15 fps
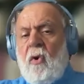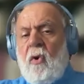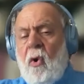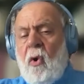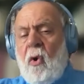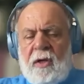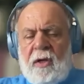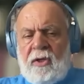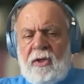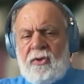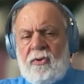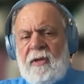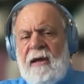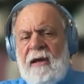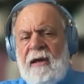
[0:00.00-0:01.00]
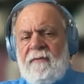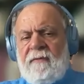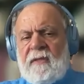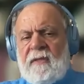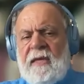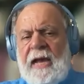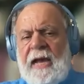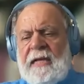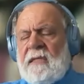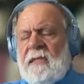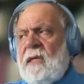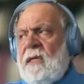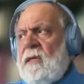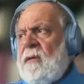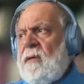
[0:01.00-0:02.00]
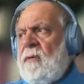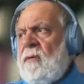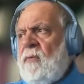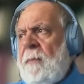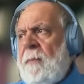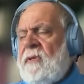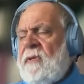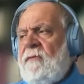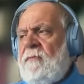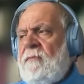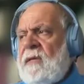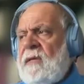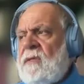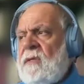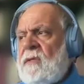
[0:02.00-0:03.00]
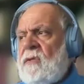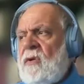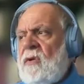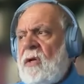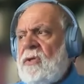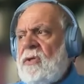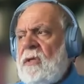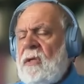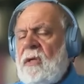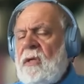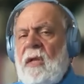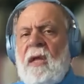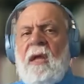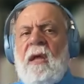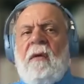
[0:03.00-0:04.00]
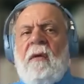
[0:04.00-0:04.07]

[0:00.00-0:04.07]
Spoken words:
No country should have these ghastly weapons of mass destruction.